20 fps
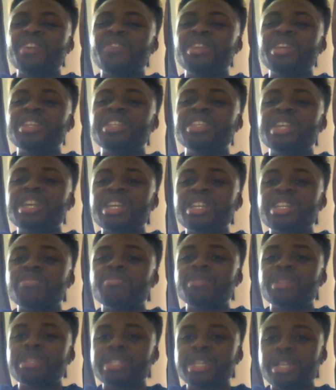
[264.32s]
a
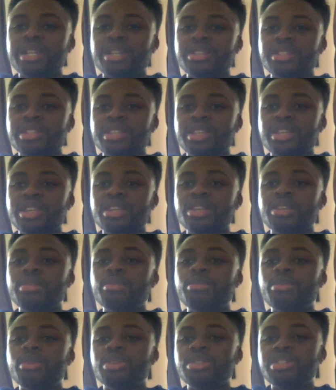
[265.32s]
negative mentality,
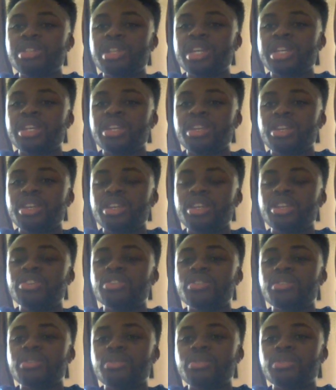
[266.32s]
most likely
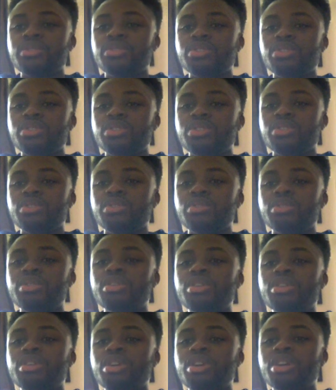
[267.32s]
you're going to
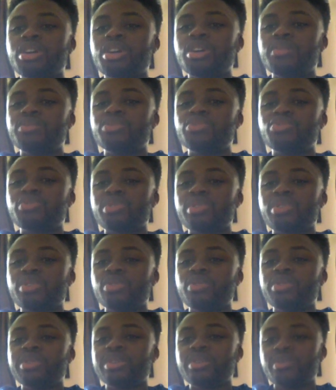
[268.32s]

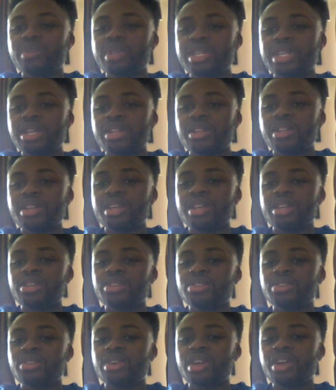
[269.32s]
struggle in the weekend league.
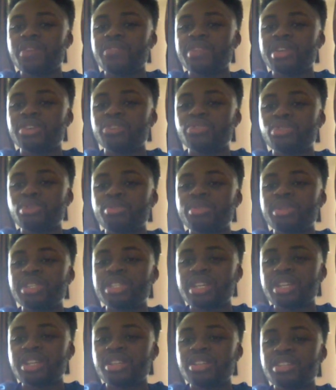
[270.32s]
So have that strong
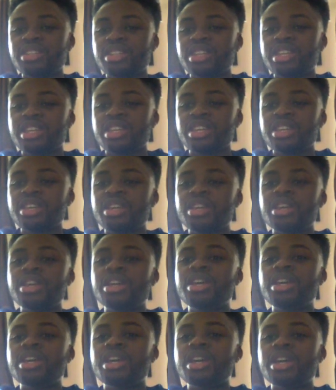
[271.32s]
mentality,
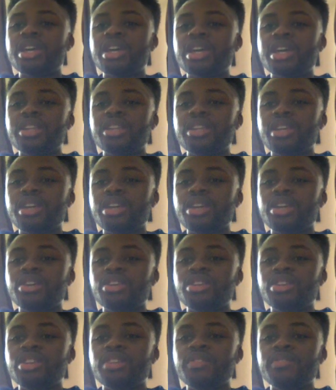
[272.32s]
and yeah,
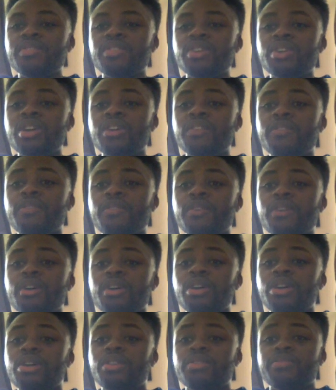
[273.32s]
you never know how
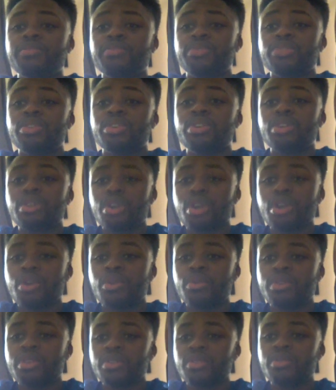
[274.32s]
far you can
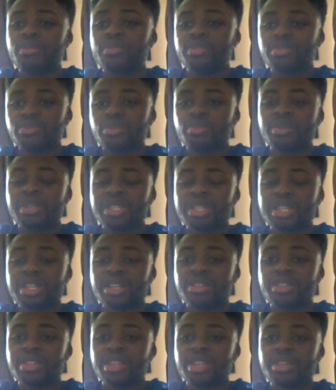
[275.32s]
go with a strong
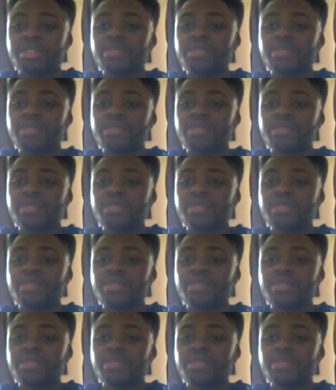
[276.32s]
mentality.